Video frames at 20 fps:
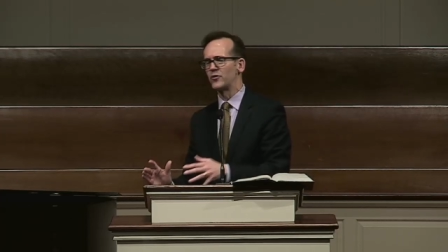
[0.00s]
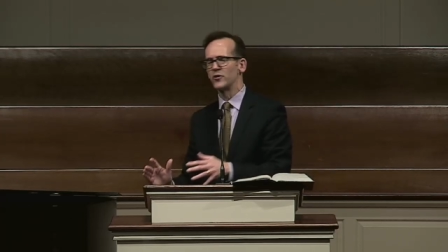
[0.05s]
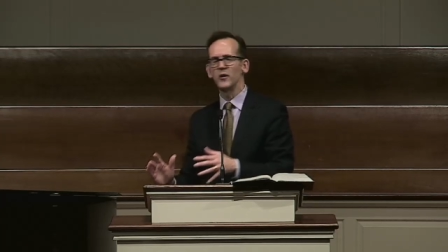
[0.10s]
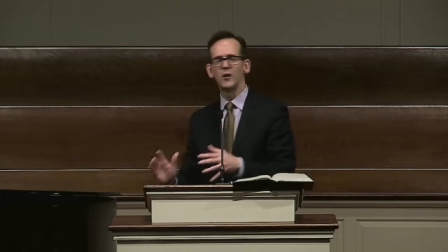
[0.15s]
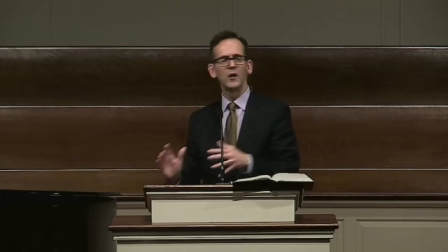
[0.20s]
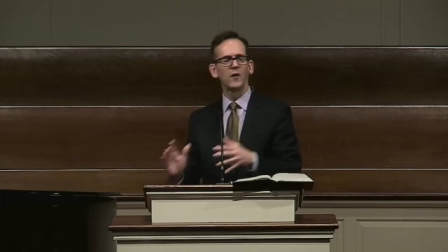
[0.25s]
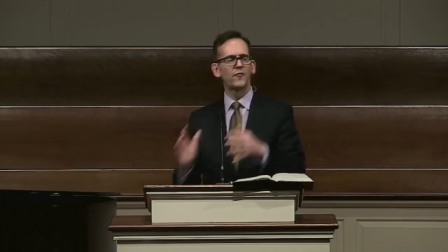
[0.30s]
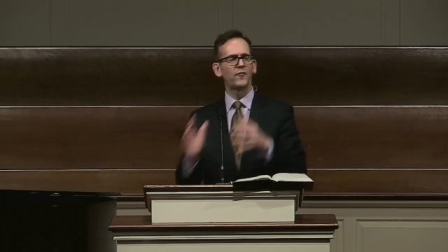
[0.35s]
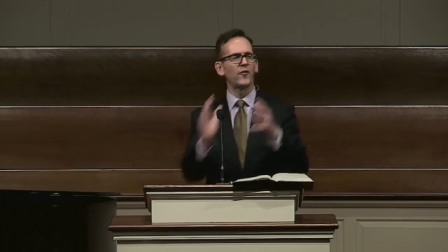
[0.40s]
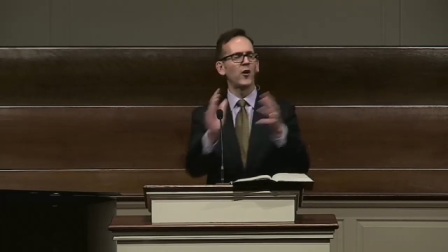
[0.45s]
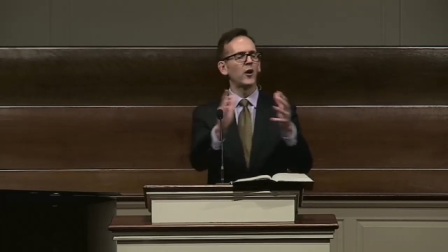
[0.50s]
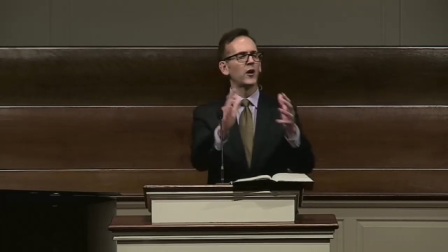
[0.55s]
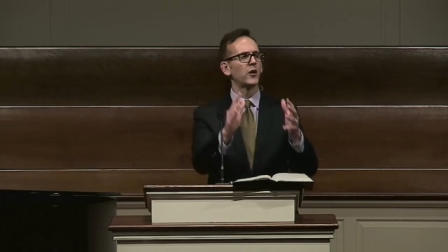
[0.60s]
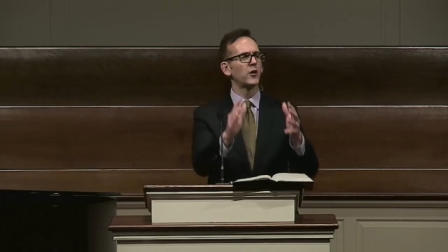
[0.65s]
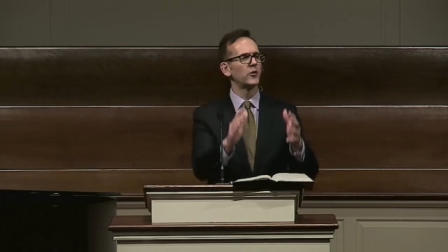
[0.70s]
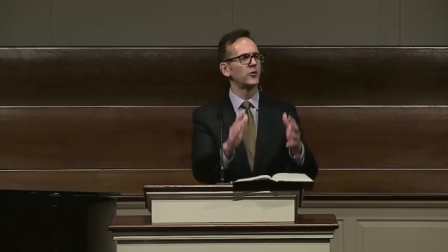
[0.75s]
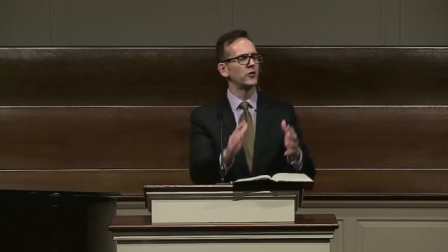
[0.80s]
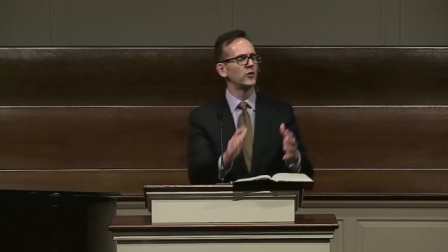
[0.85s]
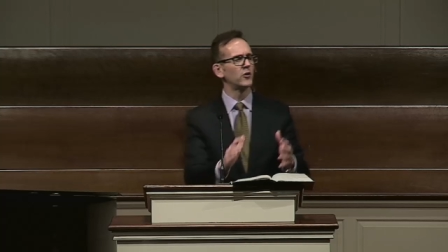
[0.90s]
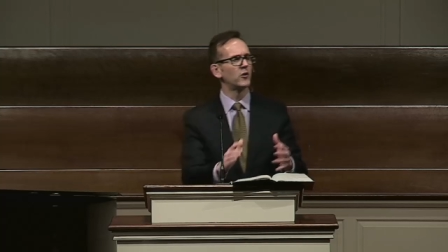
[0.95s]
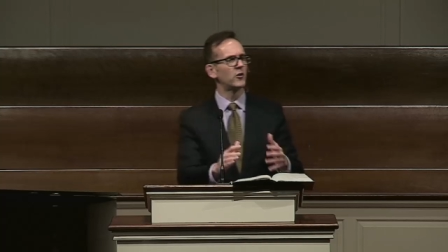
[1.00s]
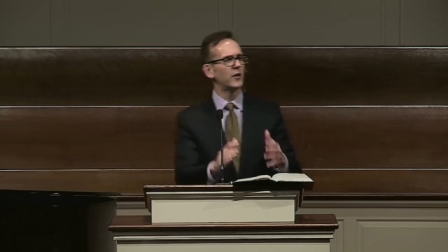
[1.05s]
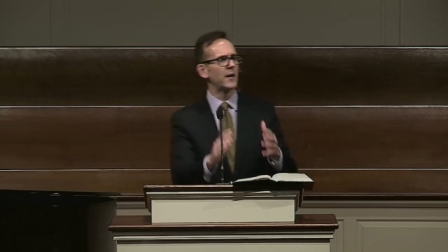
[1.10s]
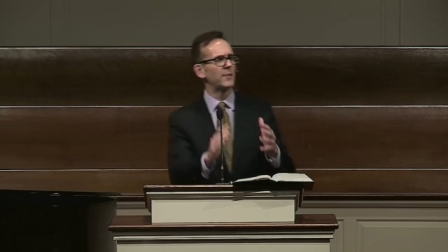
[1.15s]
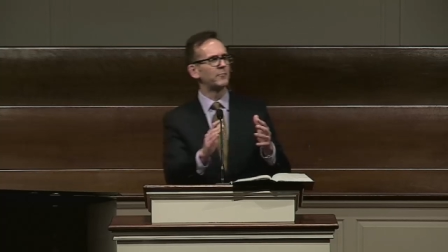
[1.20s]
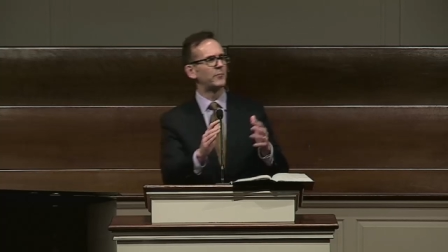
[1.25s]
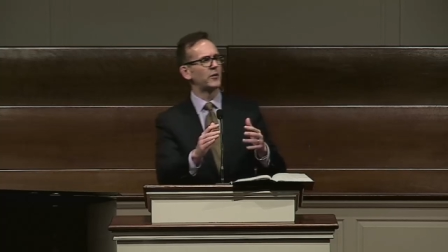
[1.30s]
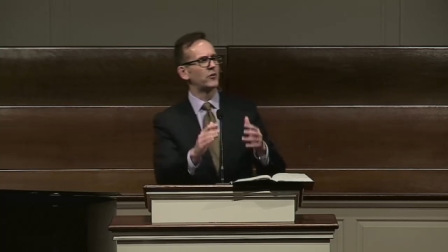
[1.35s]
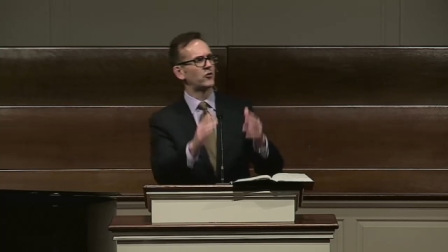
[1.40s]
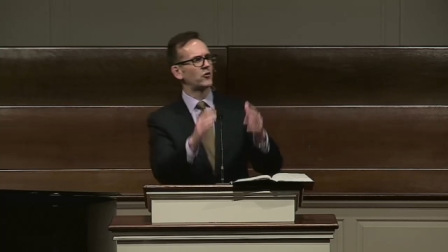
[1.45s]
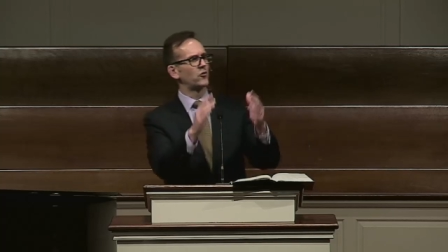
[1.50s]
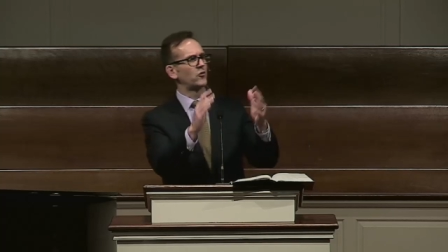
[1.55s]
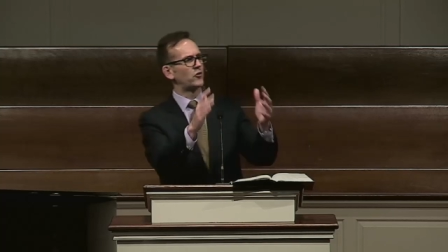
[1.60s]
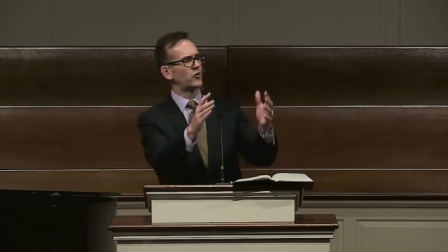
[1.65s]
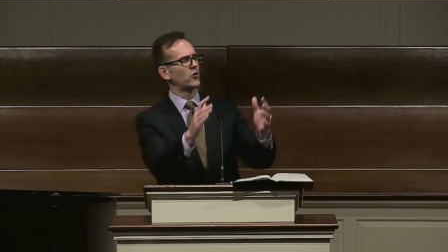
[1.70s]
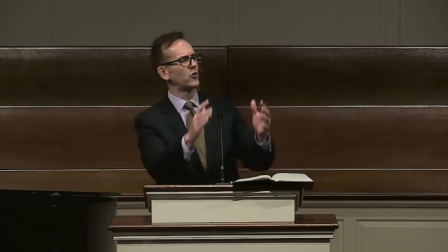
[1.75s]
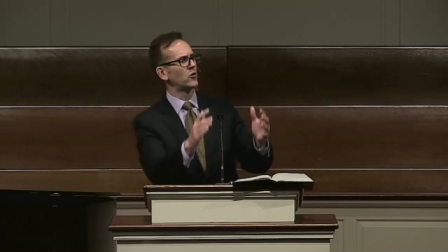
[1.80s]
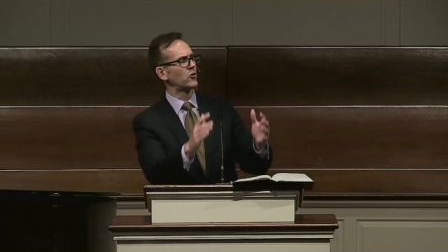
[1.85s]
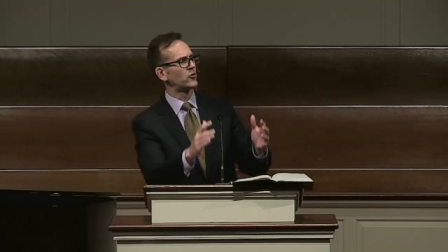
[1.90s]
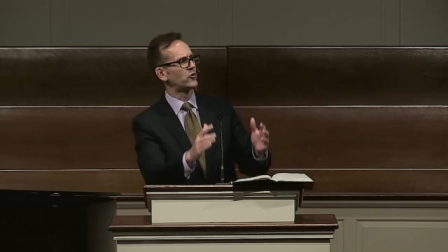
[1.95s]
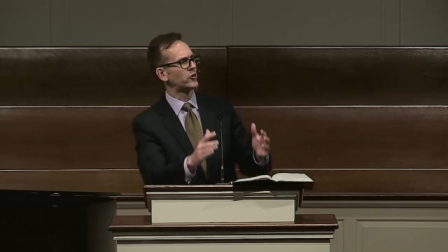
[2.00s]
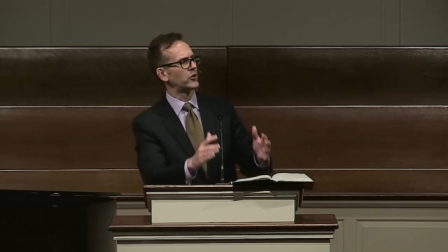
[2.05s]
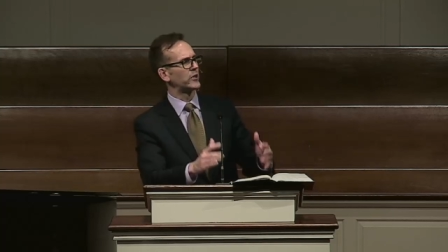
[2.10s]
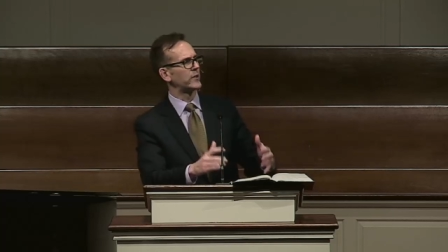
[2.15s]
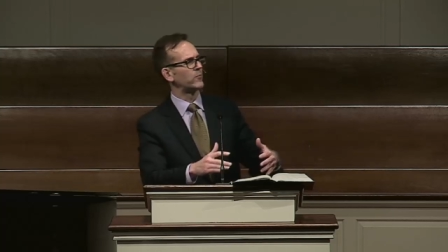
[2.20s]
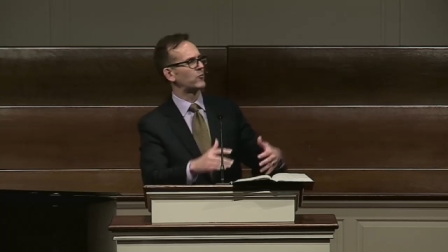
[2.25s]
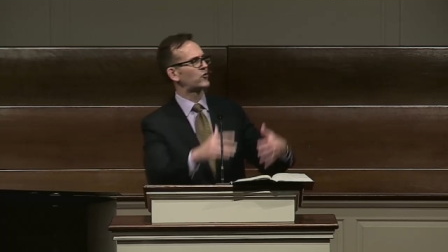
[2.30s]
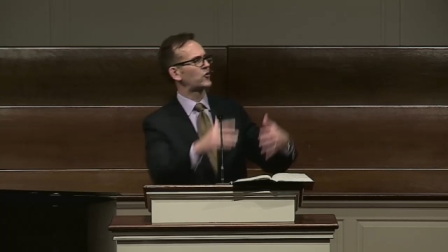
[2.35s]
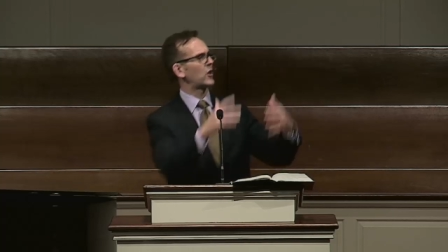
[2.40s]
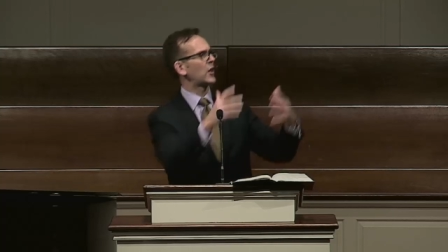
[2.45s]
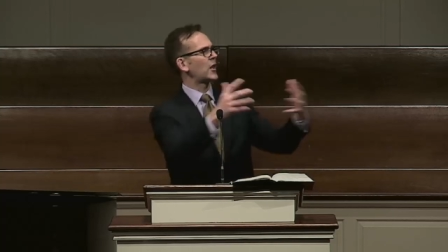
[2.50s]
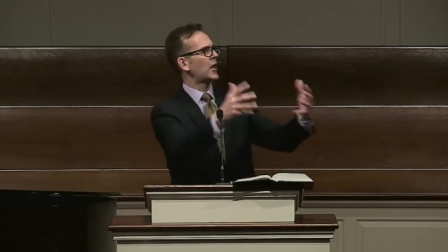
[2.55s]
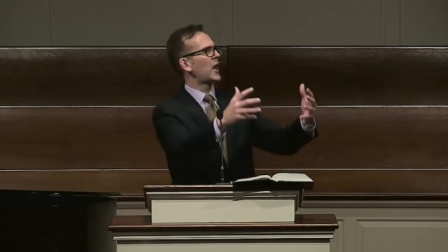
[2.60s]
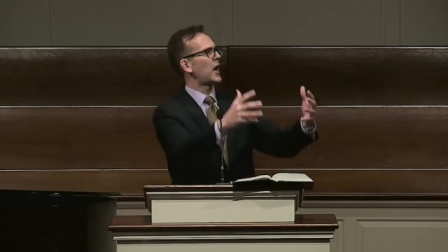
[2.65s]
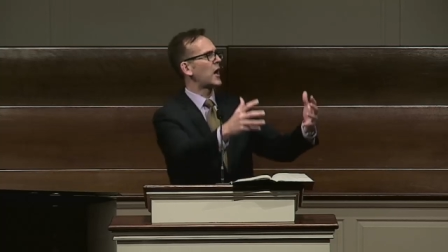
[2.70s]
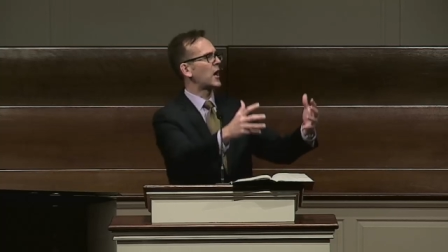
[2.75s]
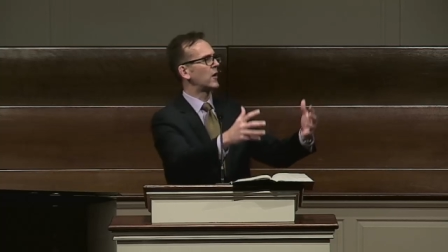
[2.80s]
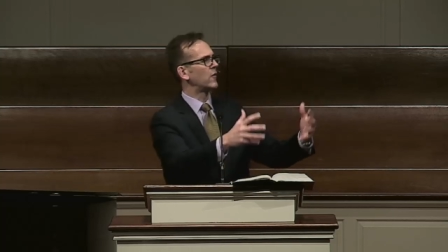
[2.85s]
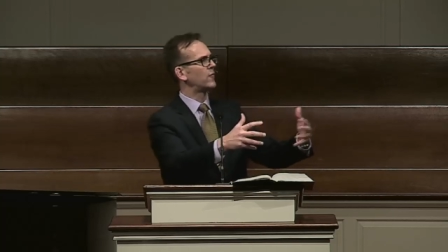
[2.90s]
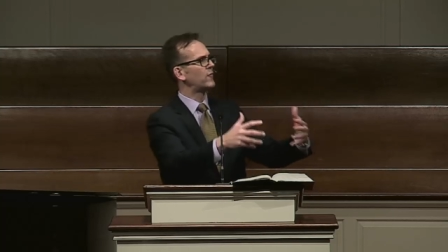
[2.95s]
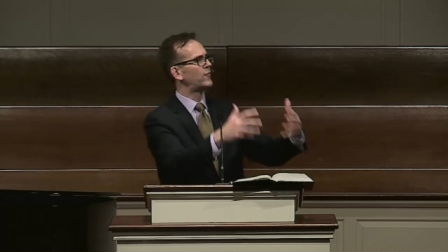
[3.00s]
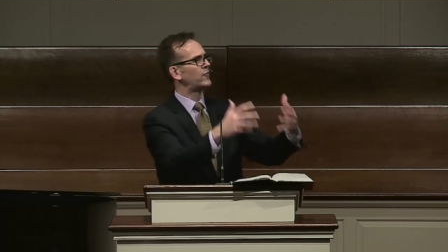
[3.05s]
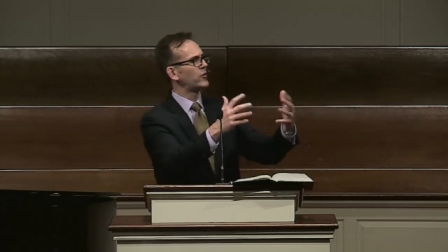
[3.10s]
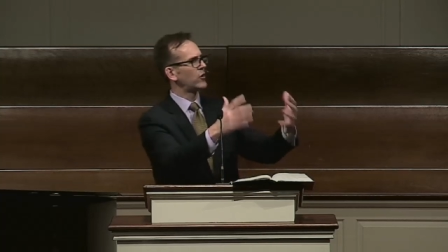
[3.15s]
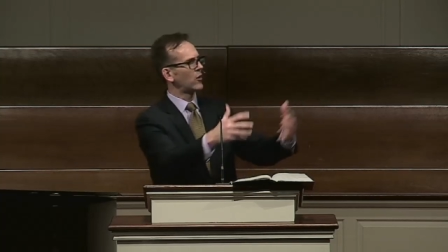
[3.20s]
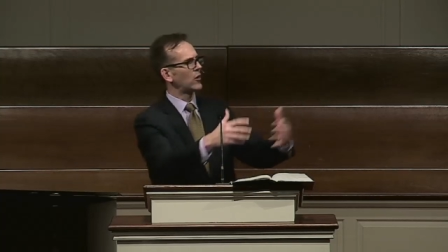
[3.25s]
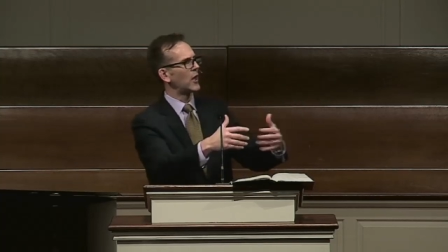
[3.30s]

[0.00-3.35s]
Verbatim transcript: to follow your ambitions, your dreams, to love